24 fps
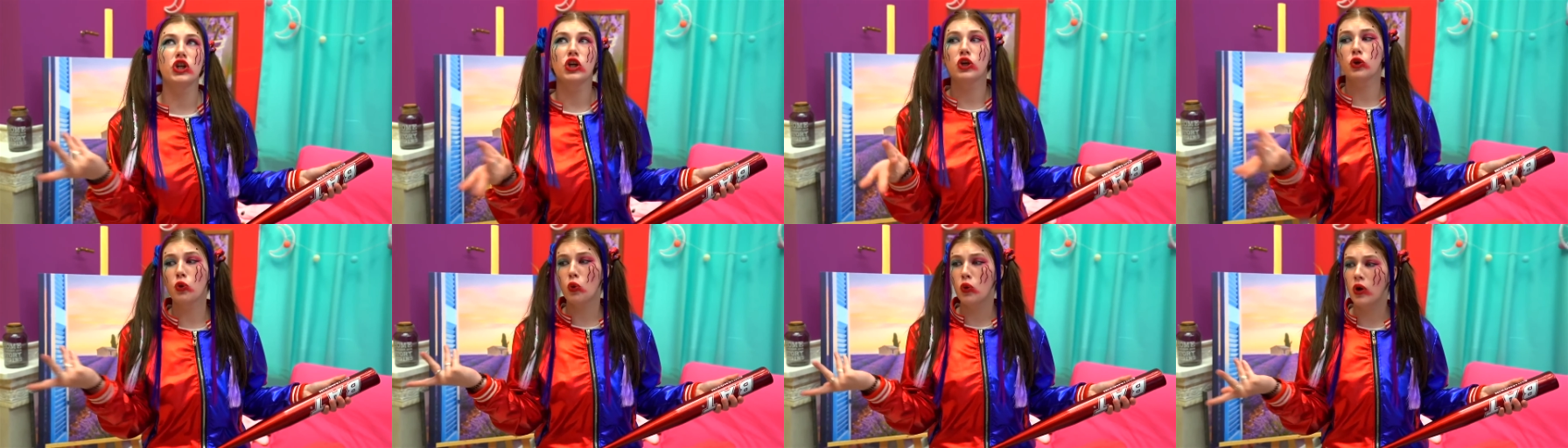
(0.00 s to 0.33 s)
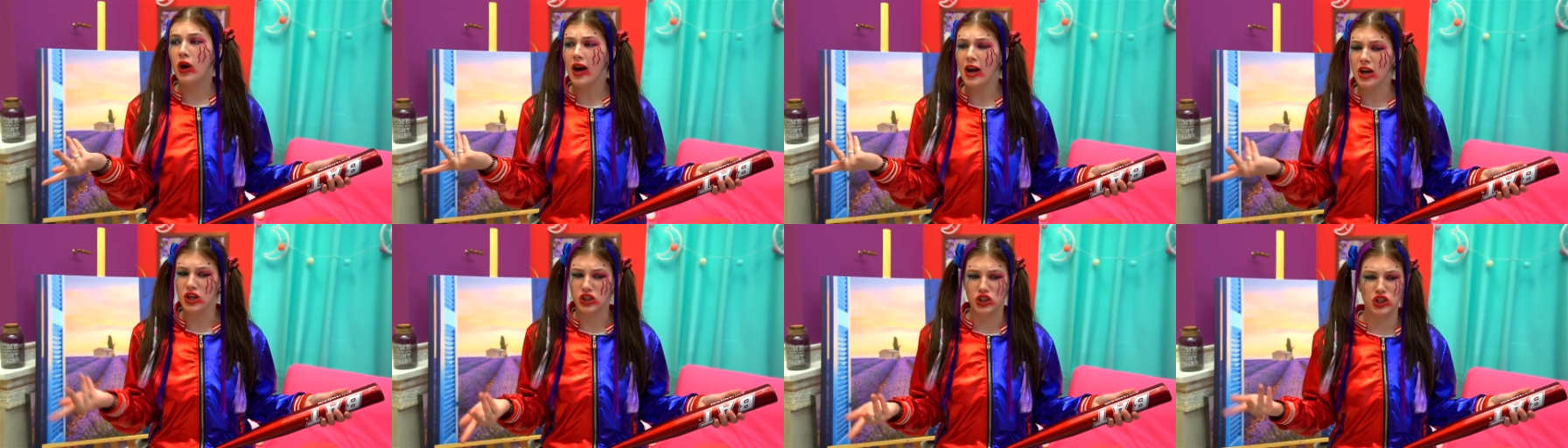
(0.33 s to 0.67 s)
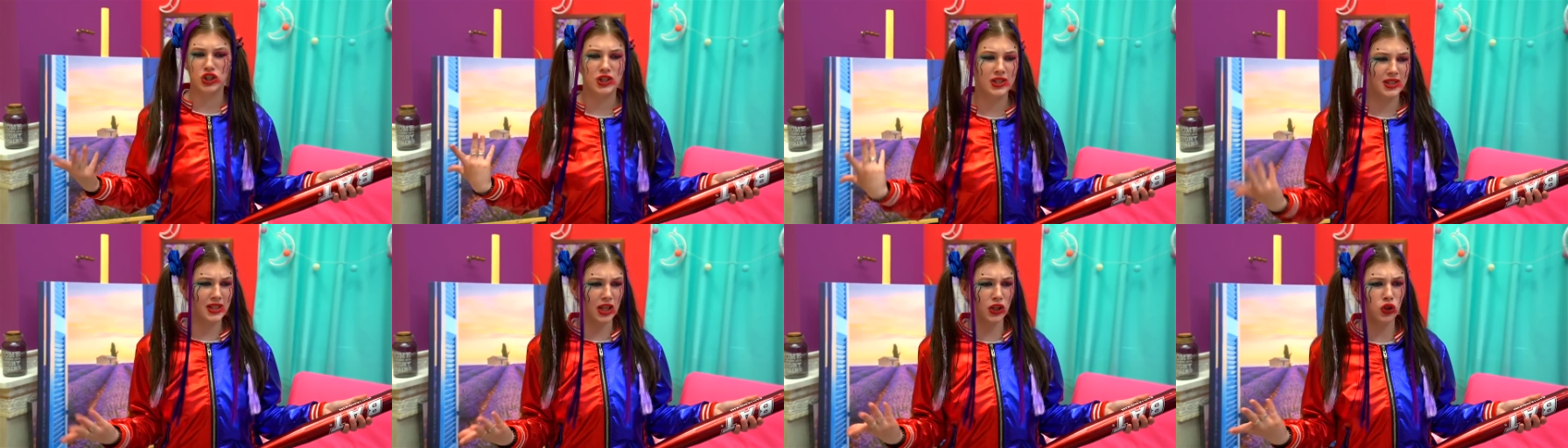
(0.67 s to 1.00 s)
how much we
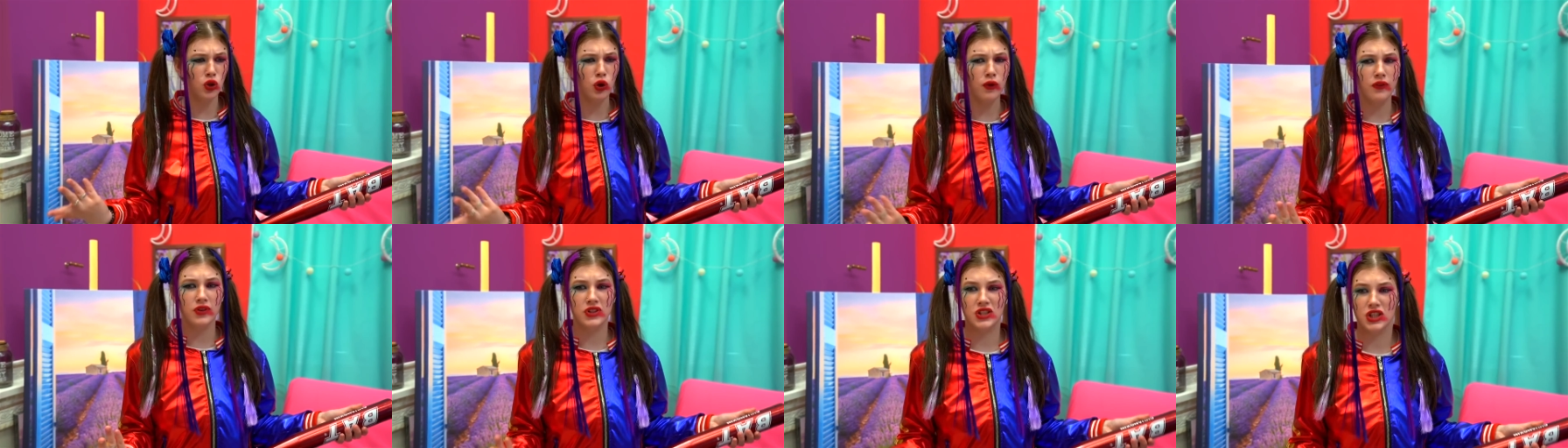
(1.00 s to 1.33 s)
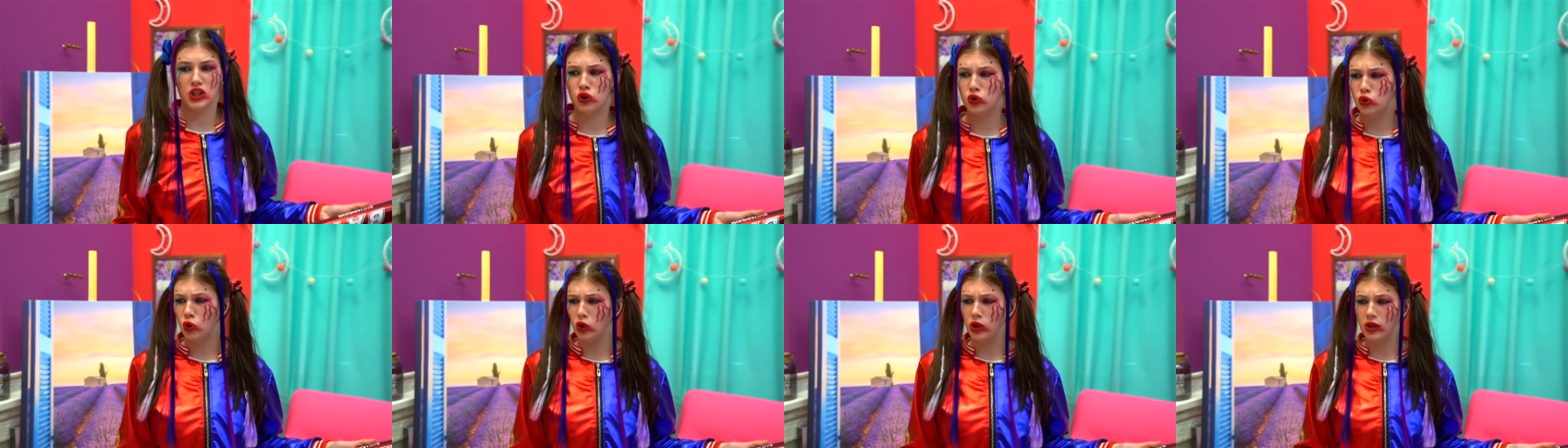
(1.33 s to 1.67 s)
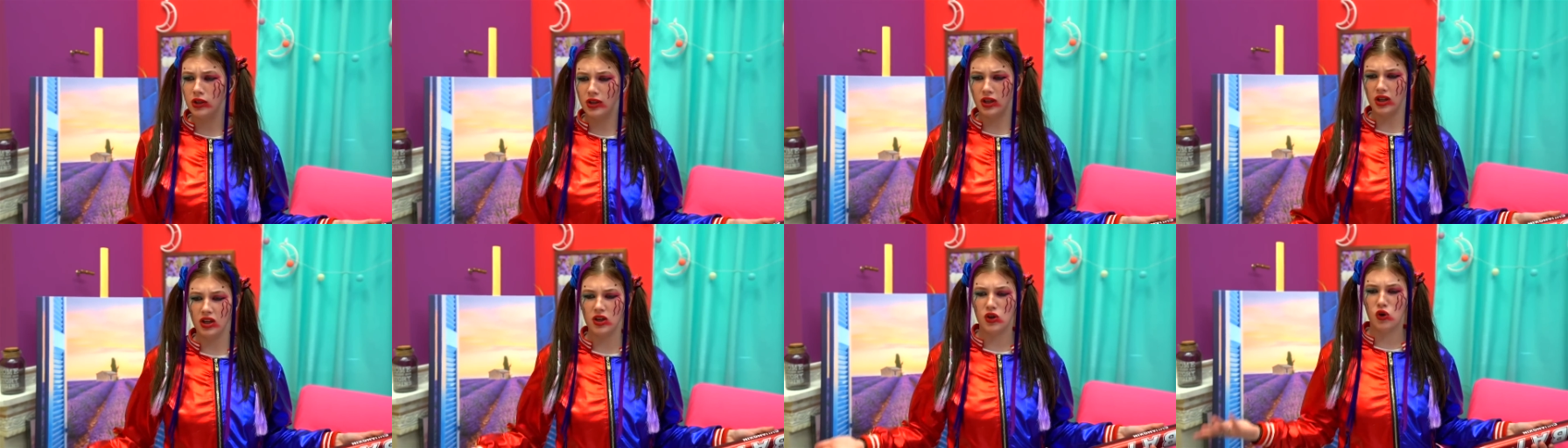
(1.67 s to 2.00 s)
scold them, they're
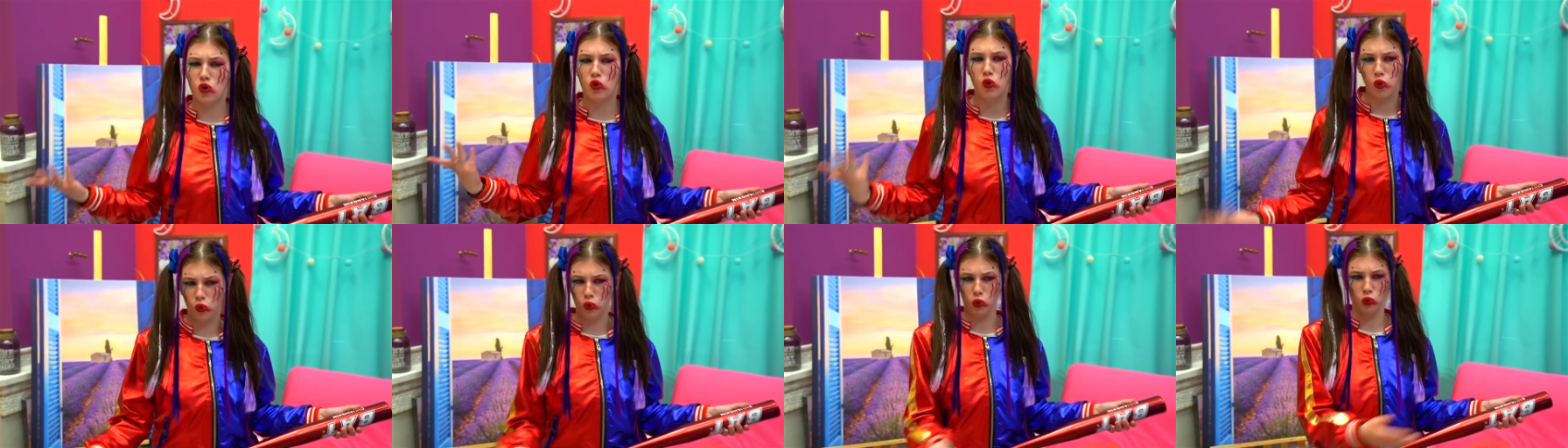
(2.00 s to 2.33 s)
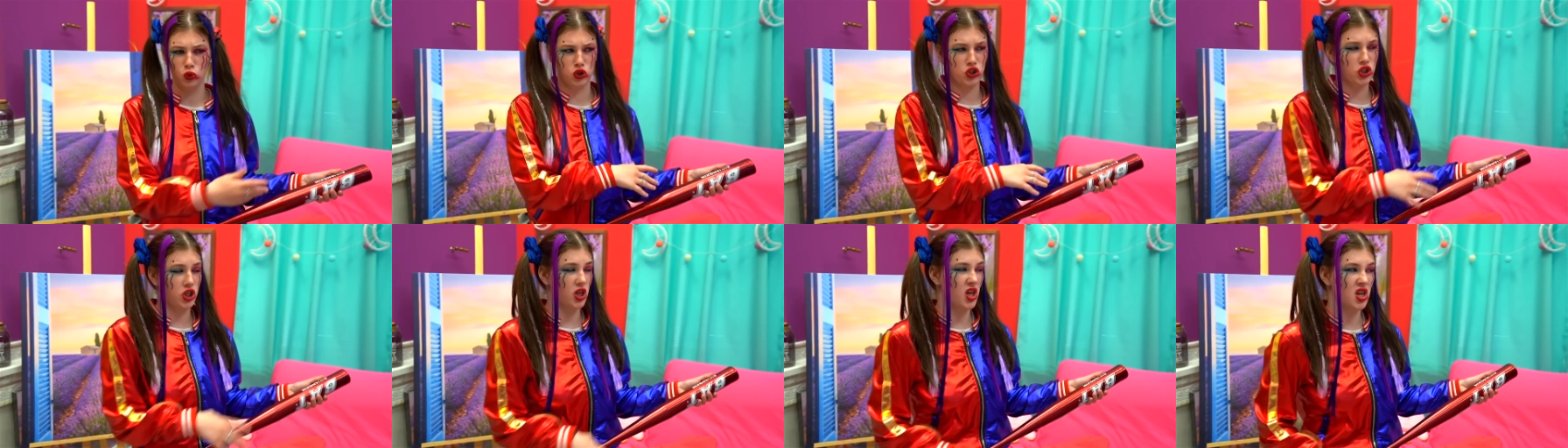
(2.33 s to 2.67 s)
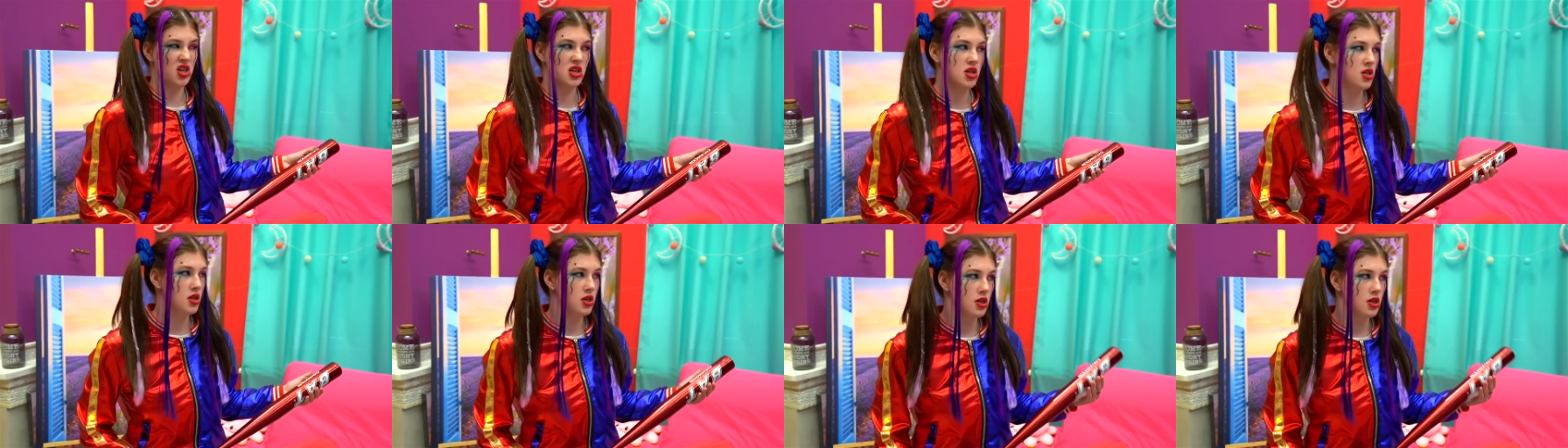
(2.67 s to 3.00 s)
getting worse.